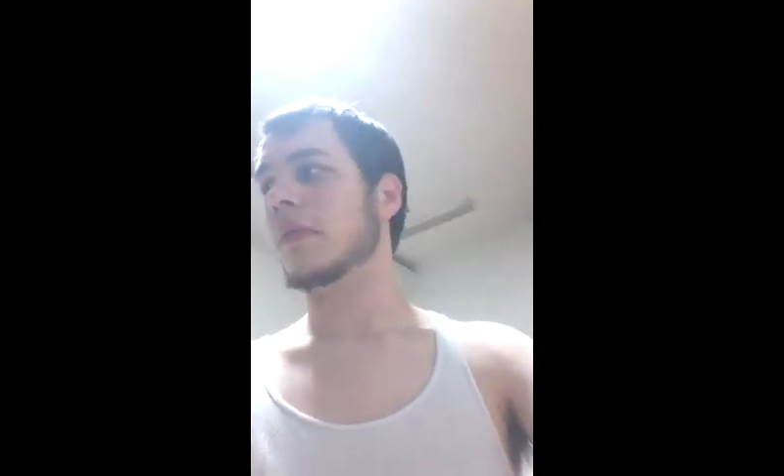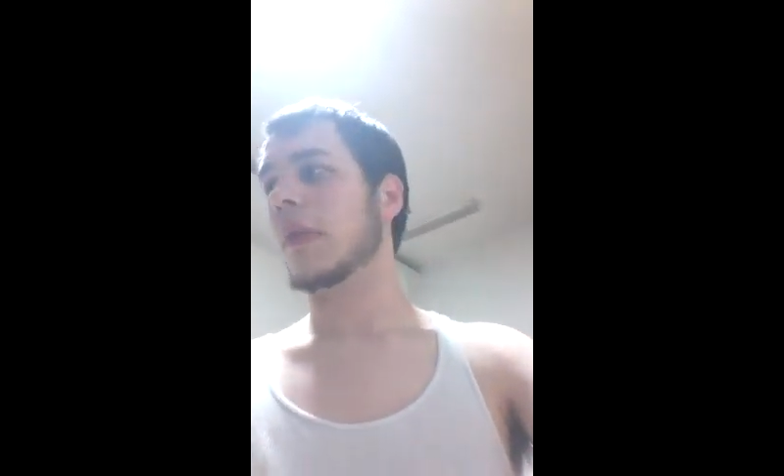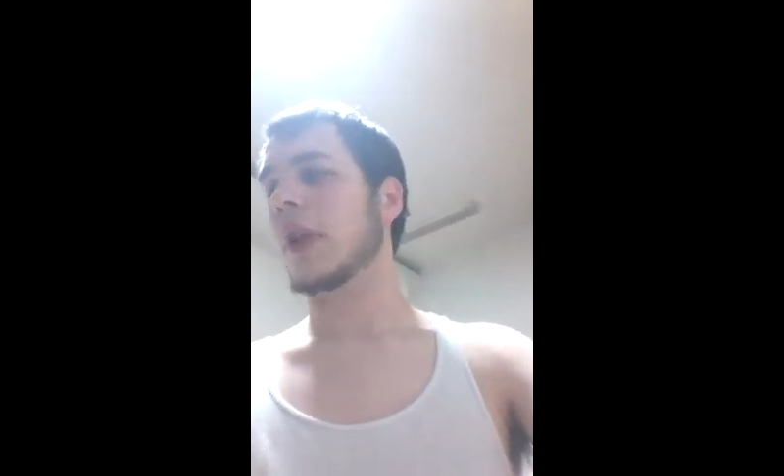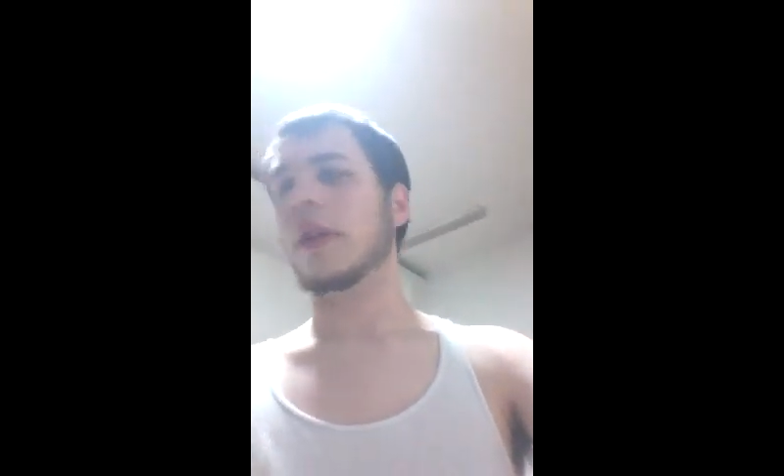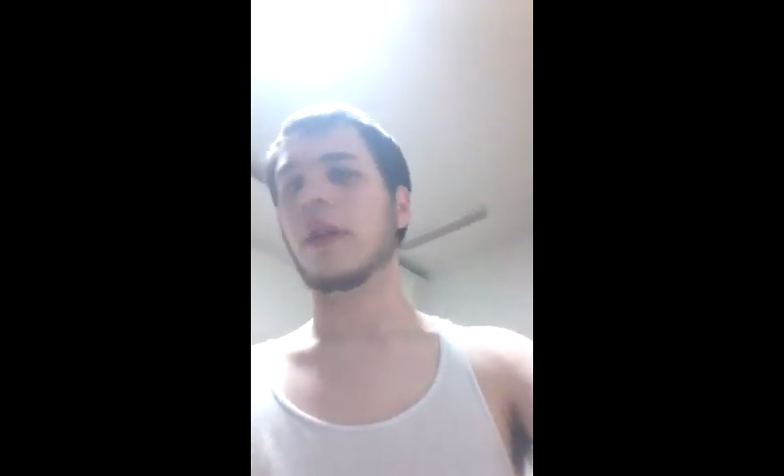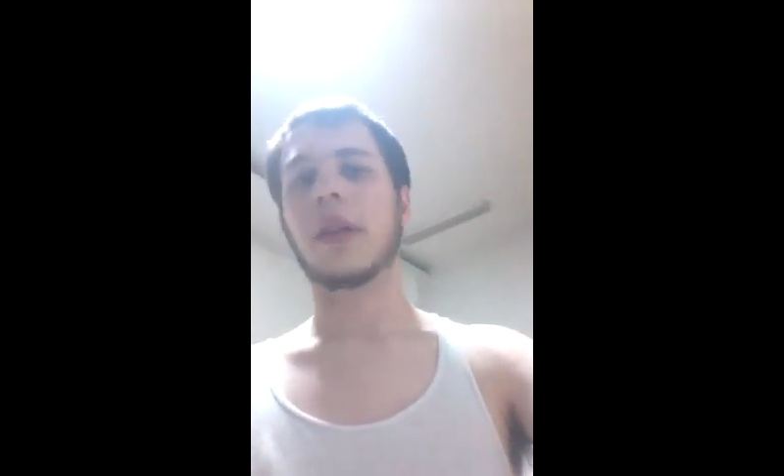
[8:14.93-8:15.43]

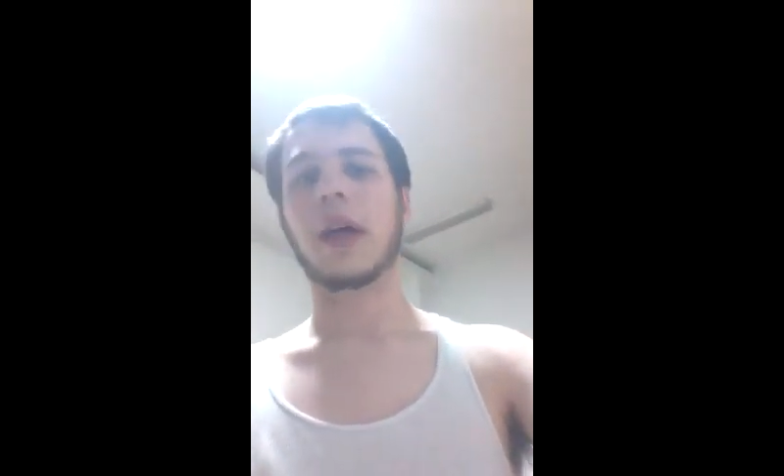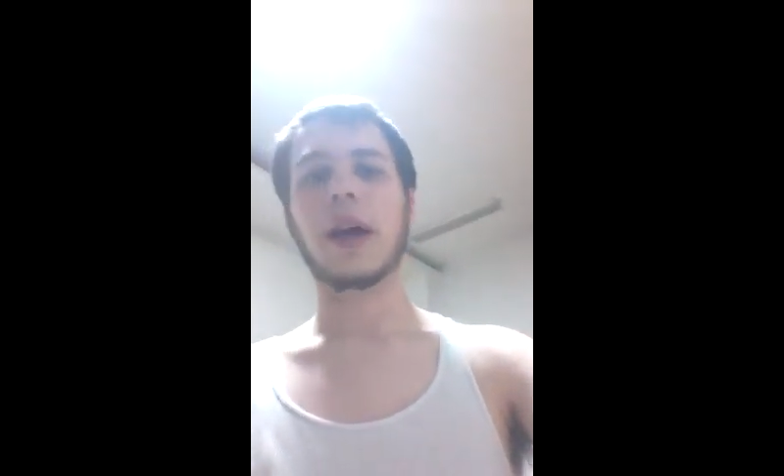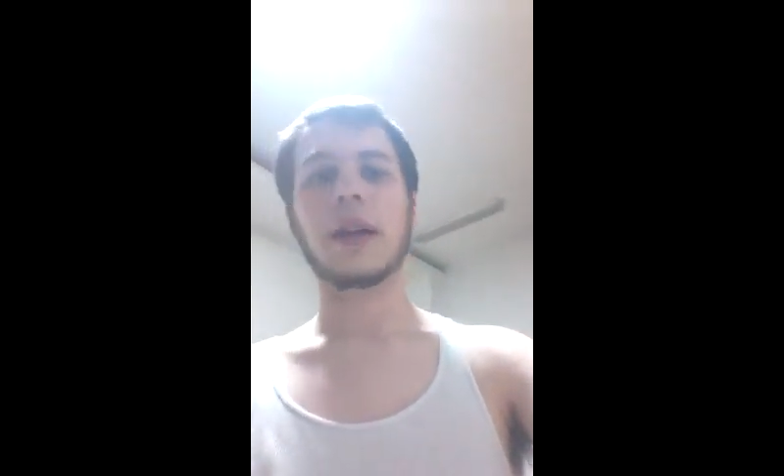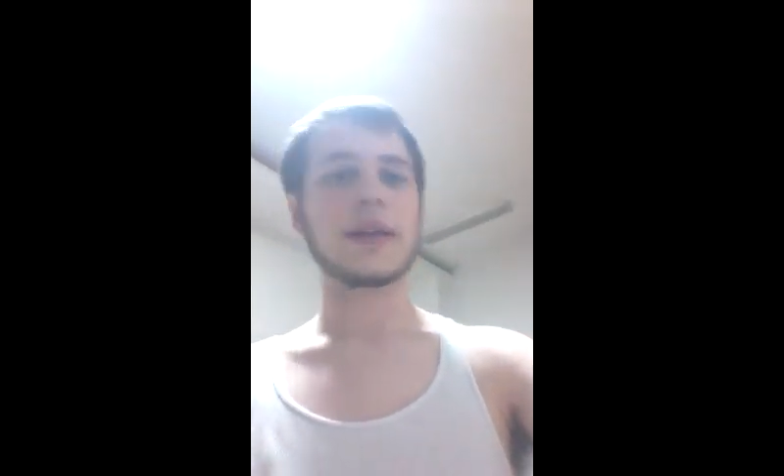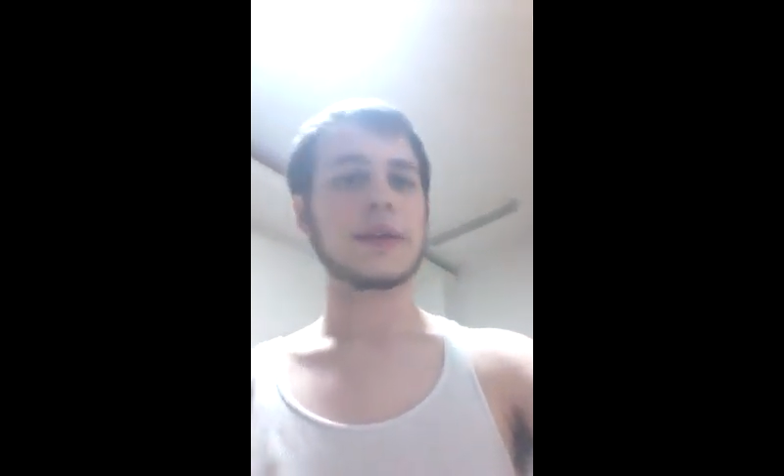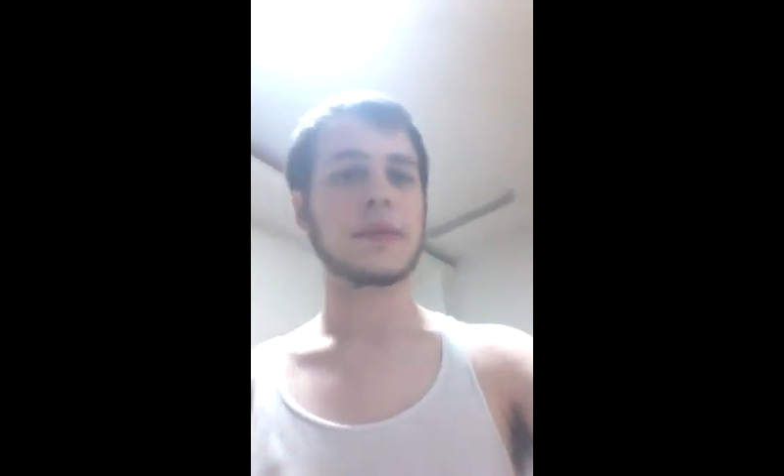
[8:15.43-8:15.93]
That
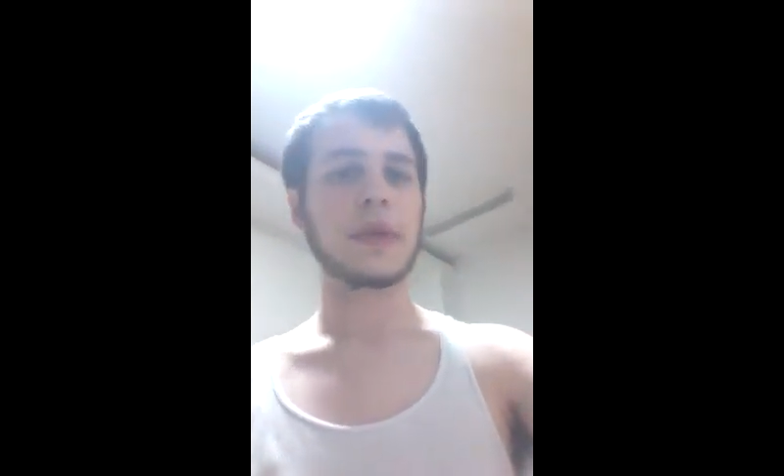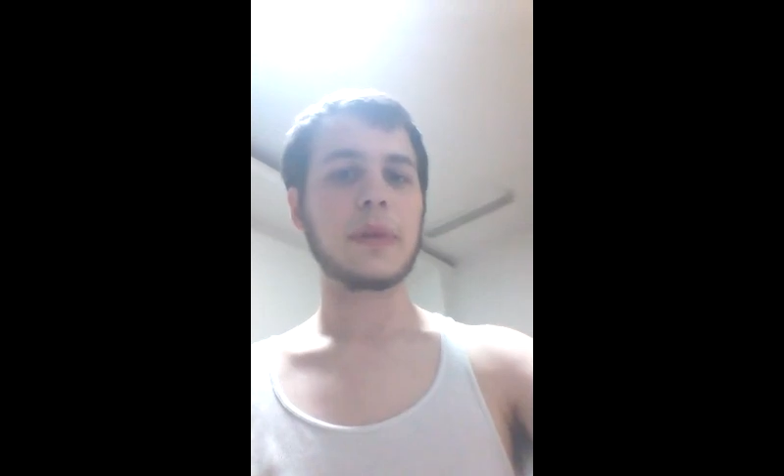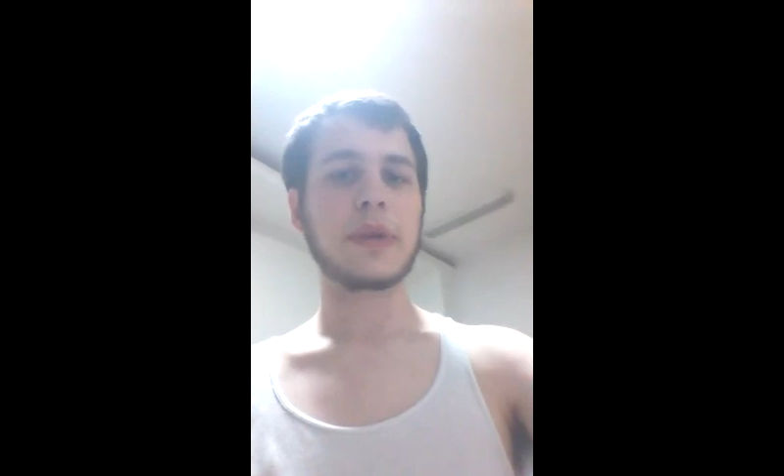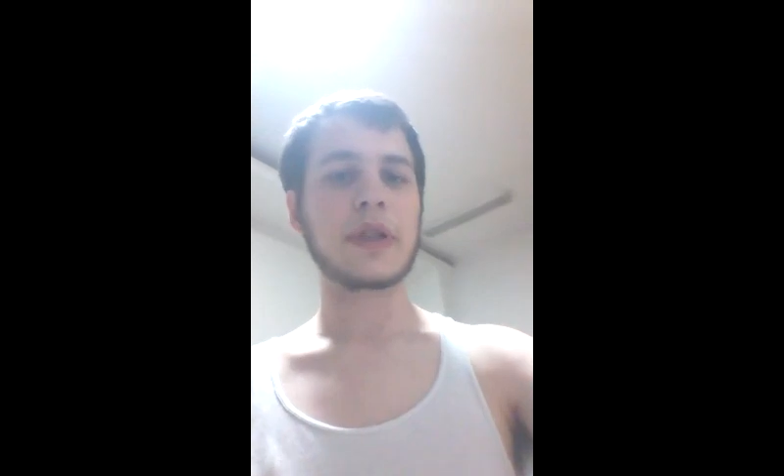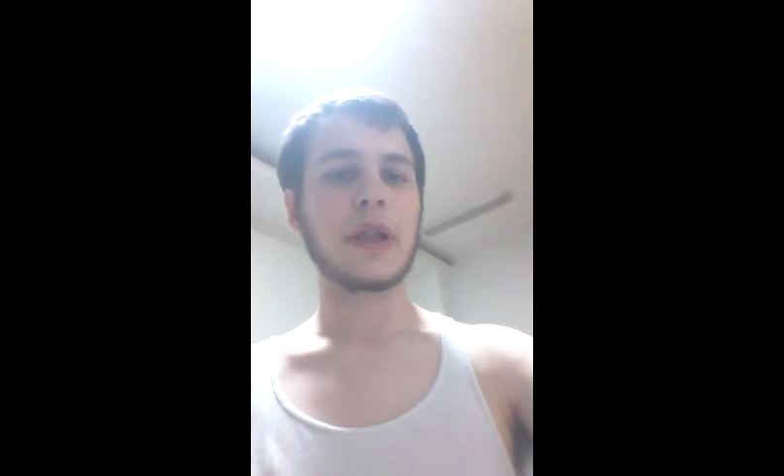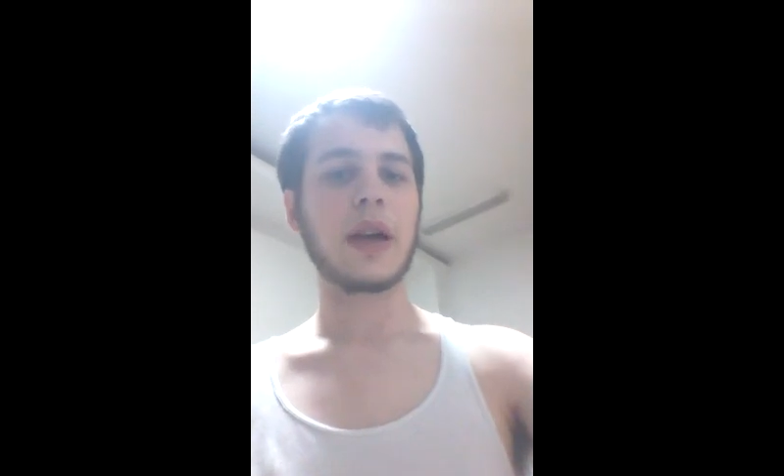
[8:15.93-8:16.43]
is pretty much
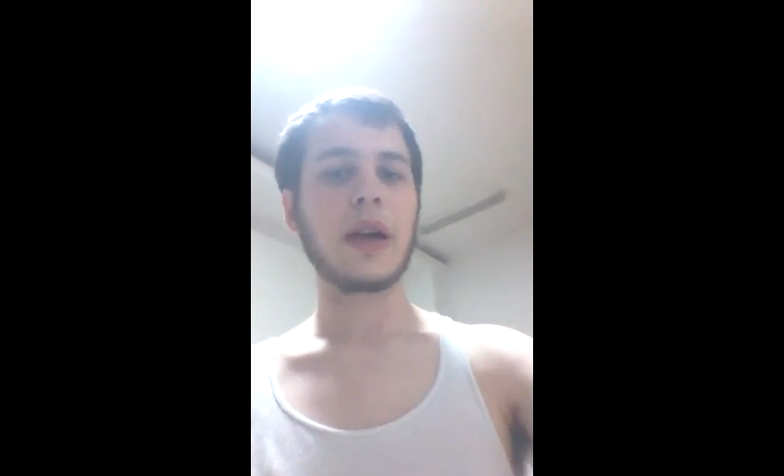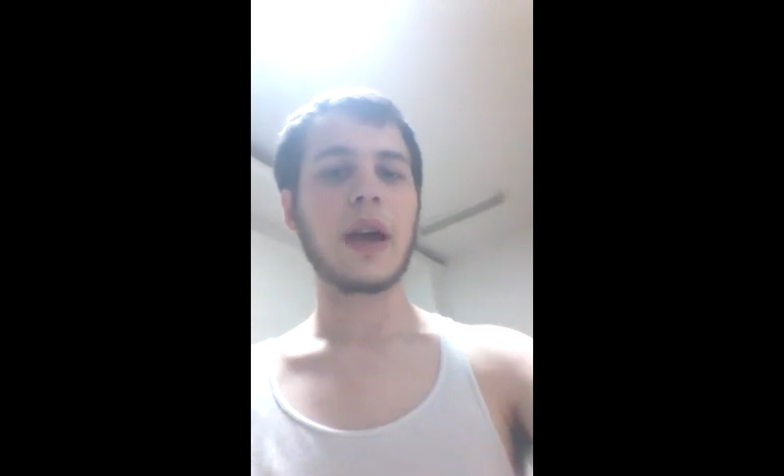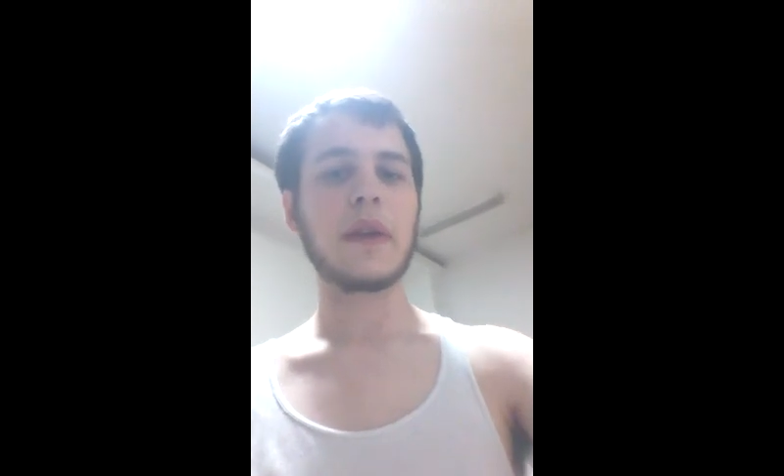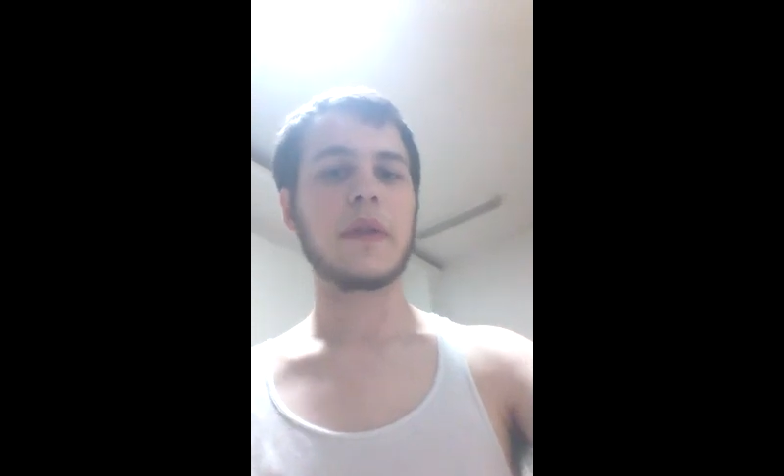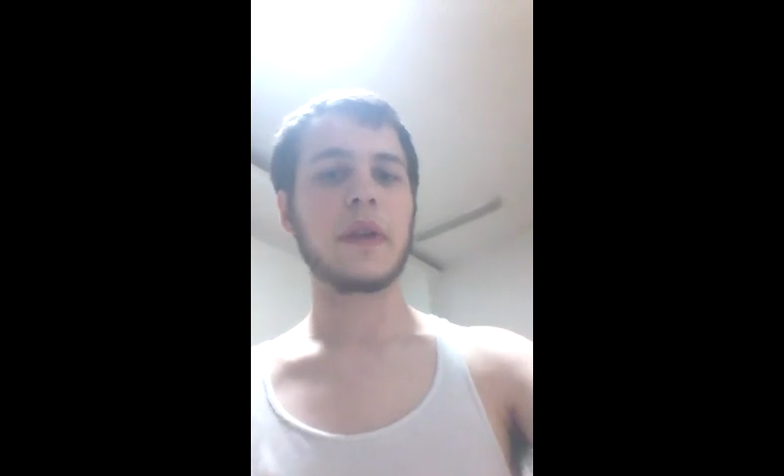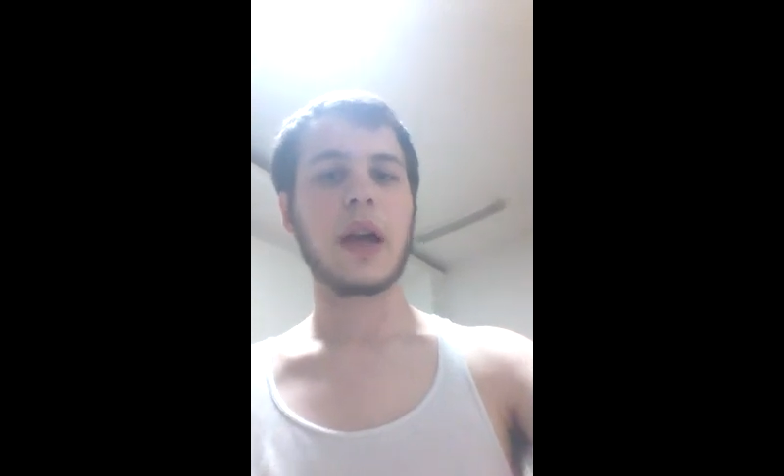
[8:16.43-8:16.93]
all I got for
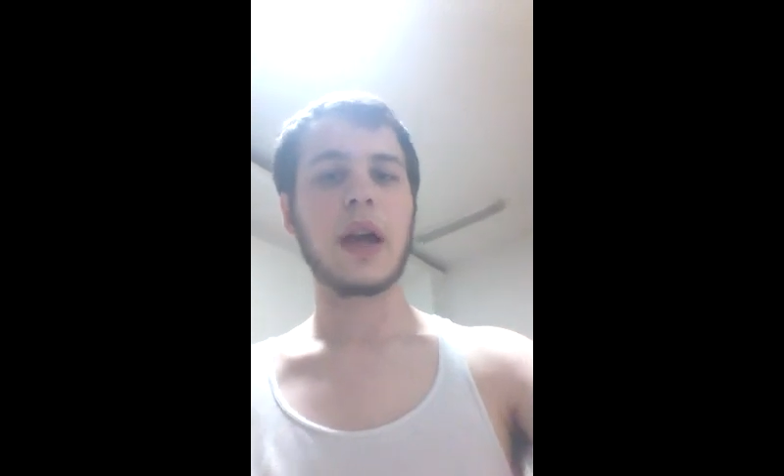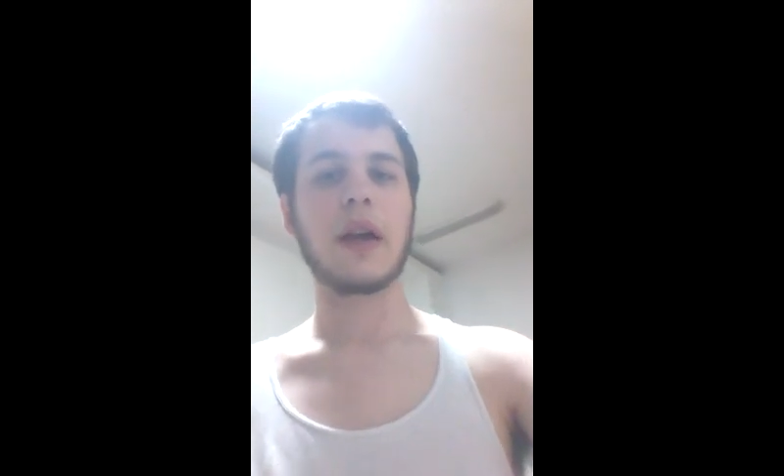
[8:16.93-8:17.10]
now.